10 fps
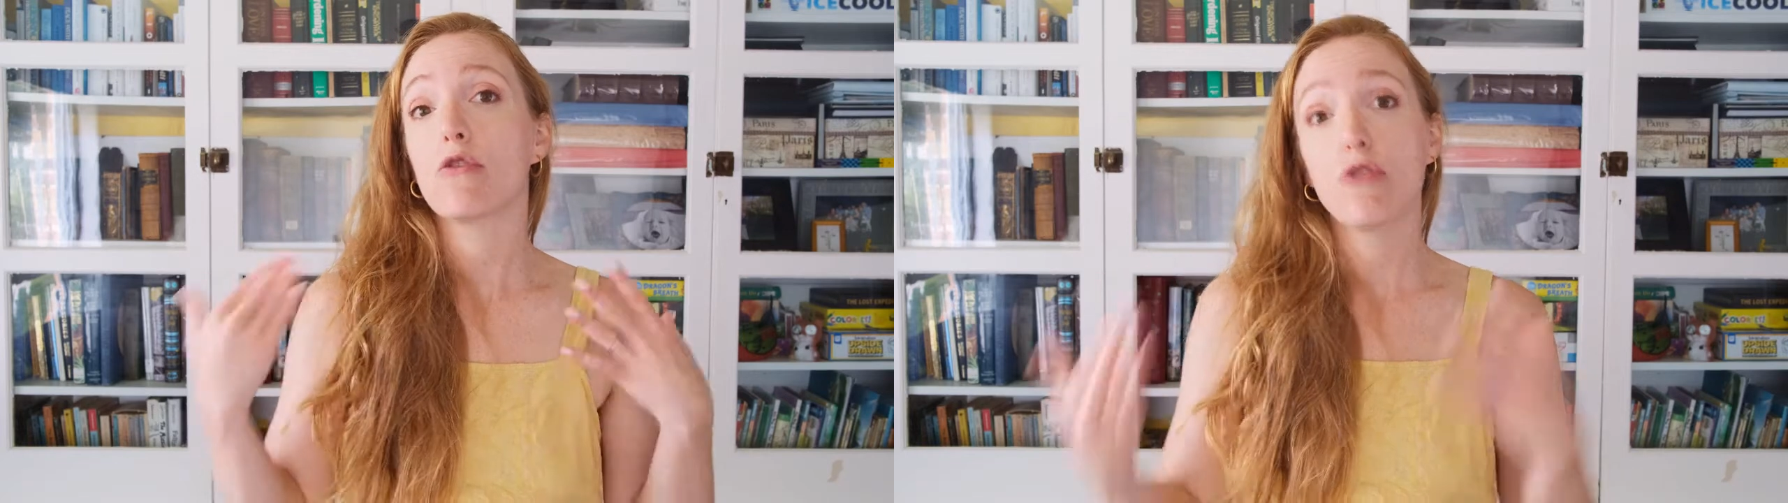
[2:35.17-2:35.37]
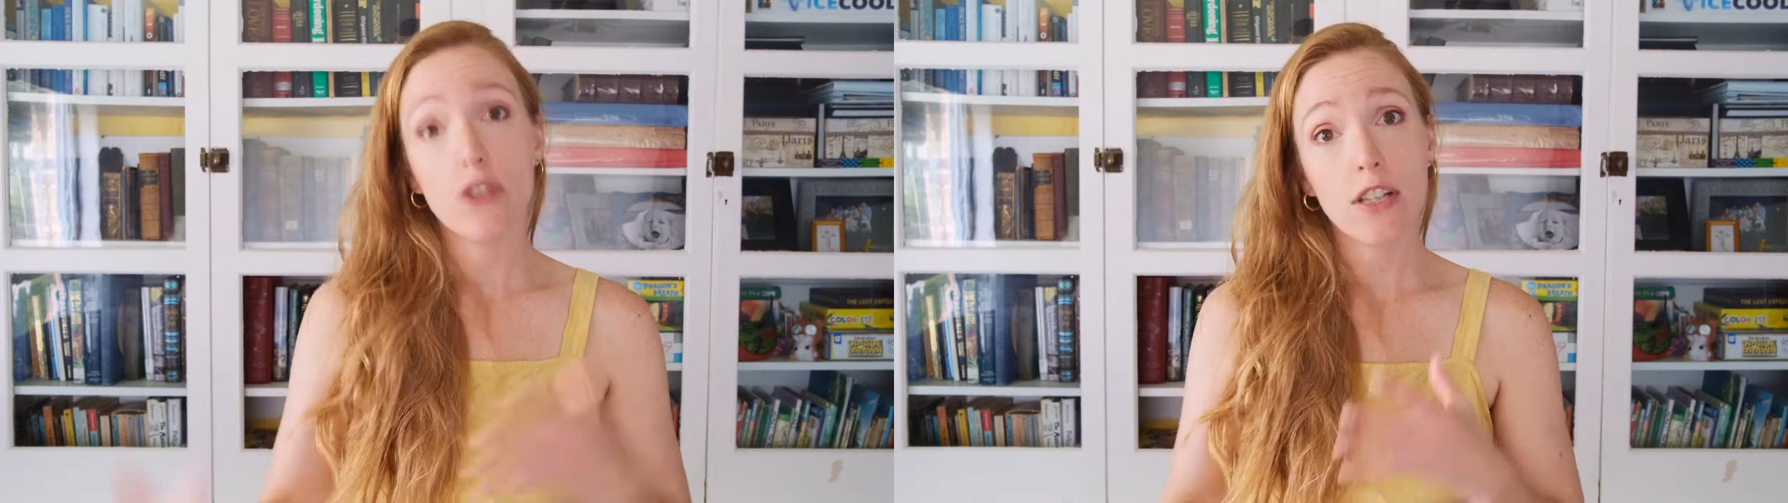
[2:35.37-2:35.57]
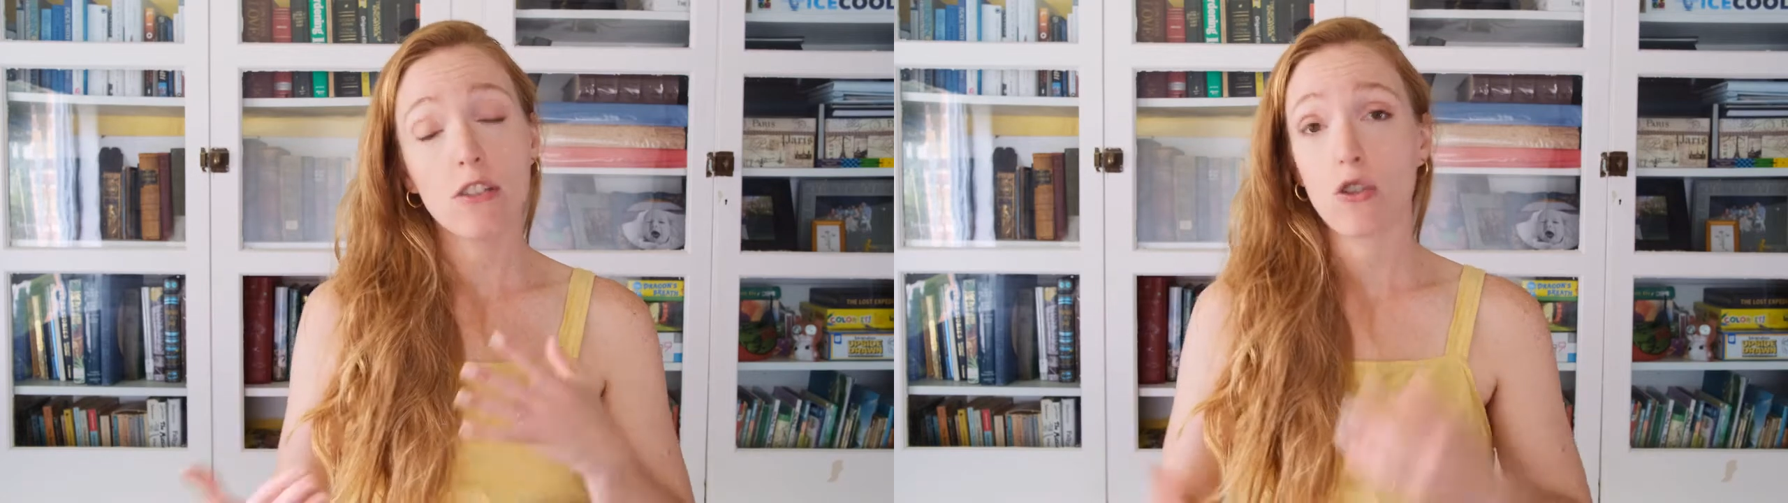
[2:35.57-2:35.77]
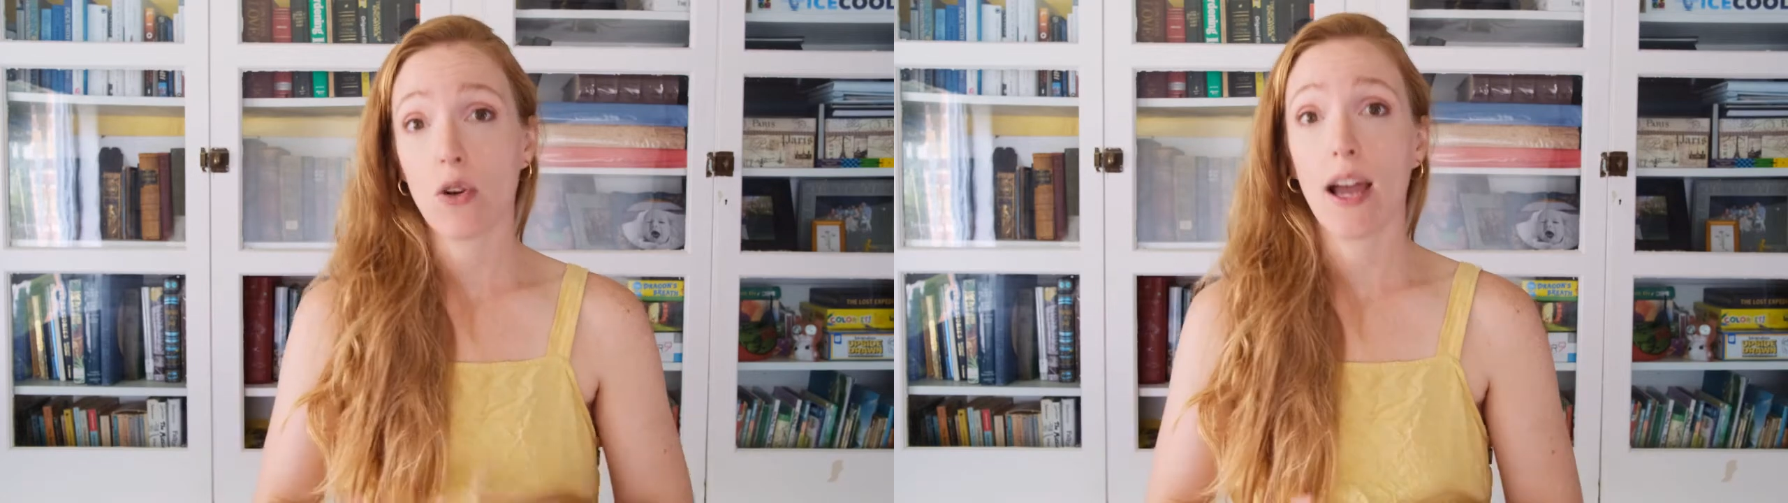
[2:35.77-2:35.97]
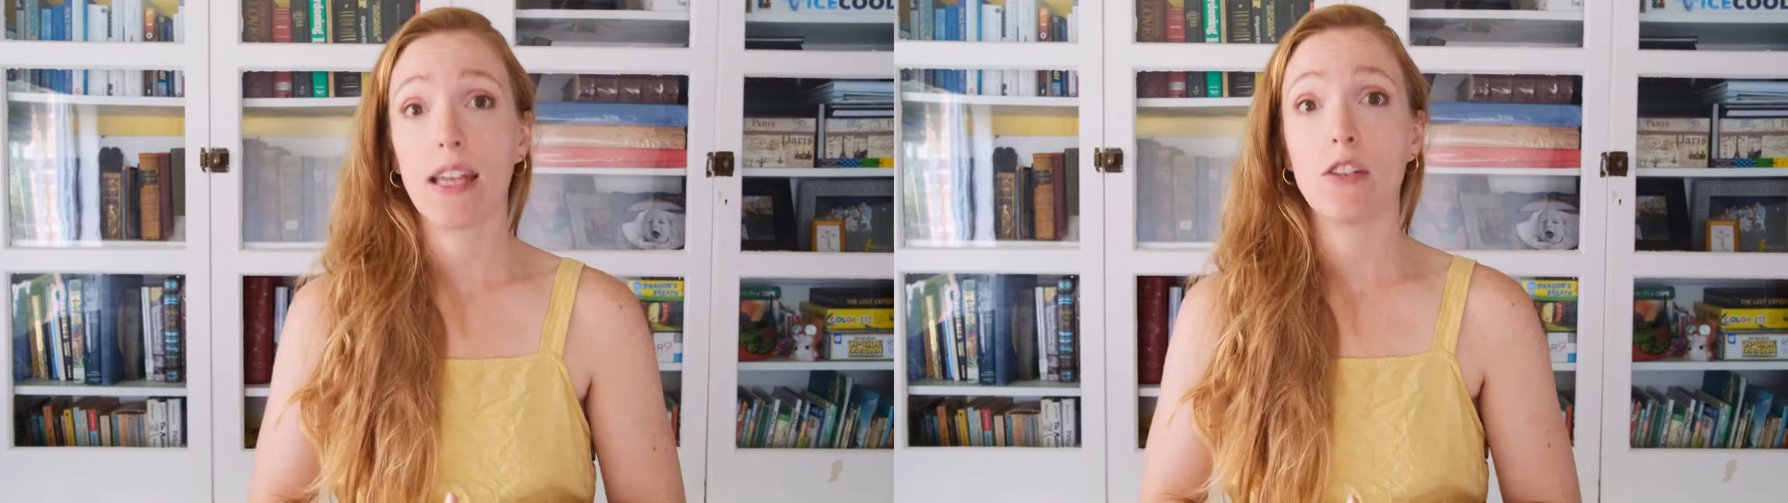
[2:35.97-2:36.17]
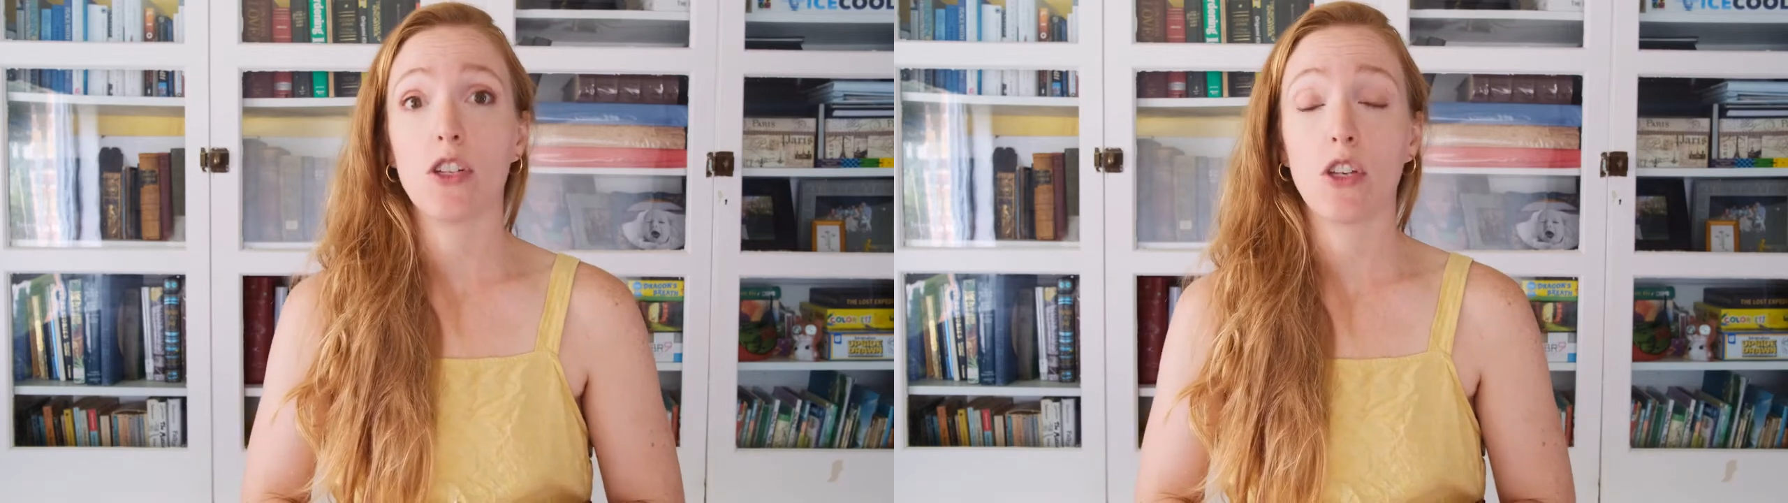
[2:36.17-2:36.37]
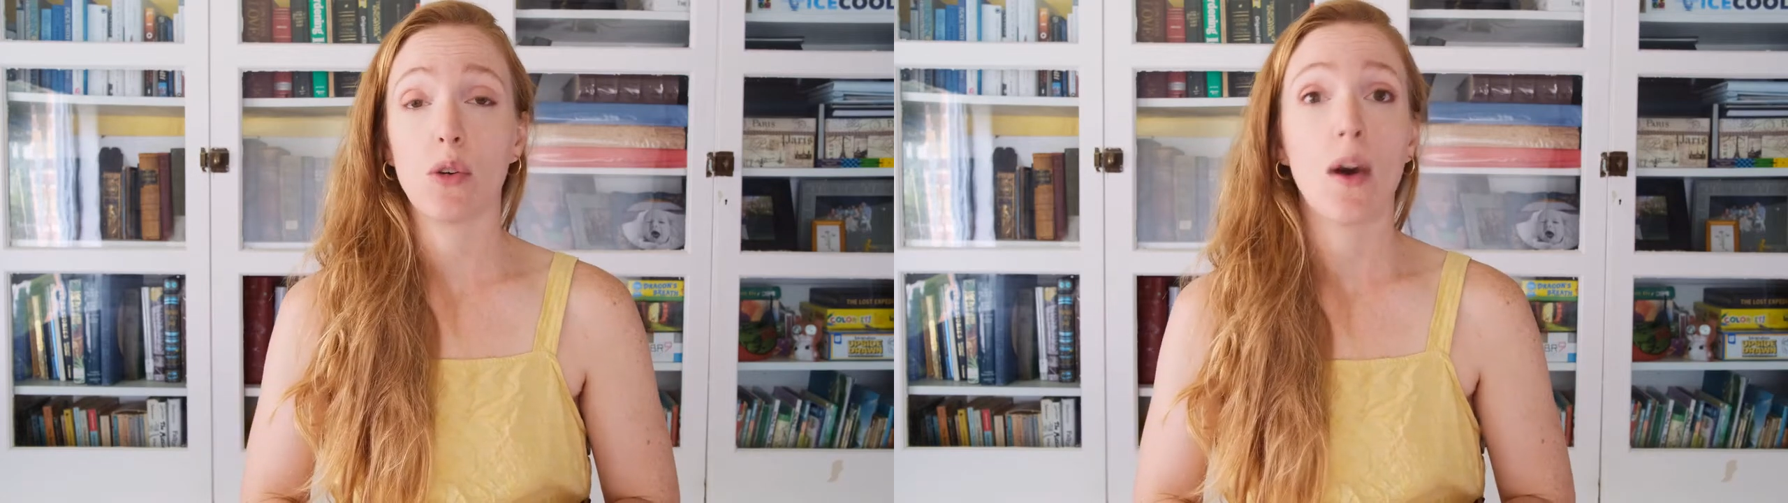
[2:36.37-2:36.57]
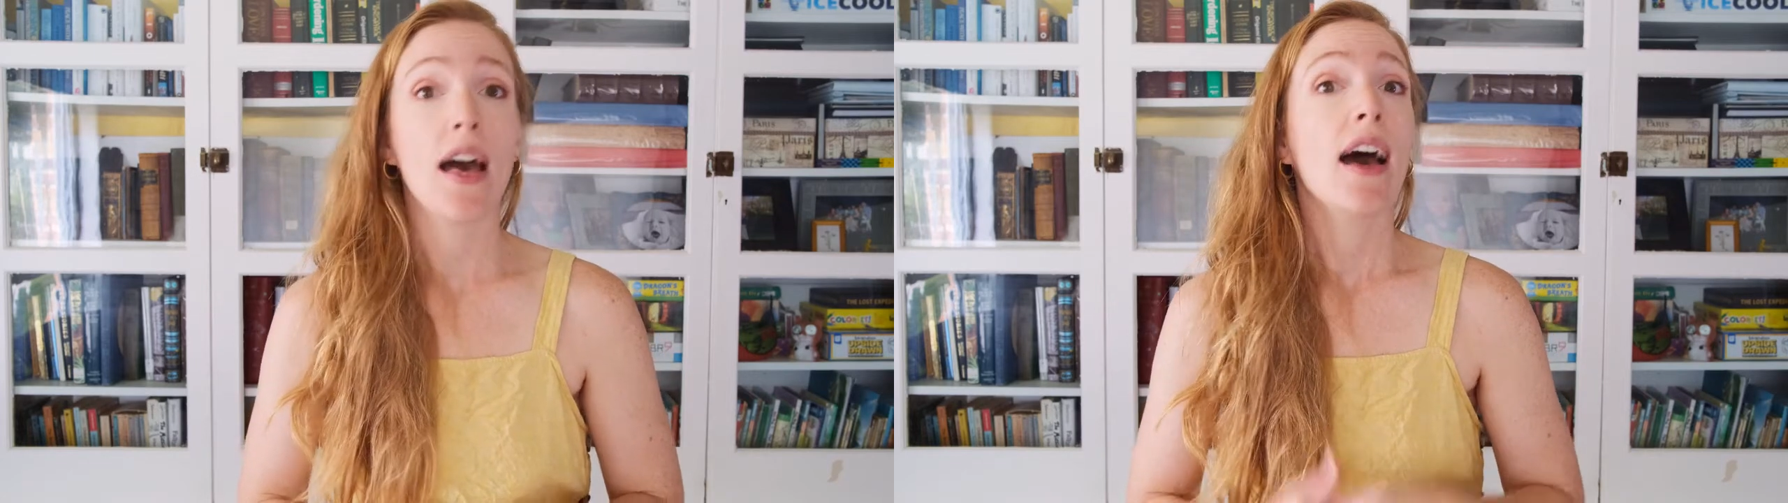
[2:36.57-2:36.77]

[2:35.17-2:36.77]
just trying to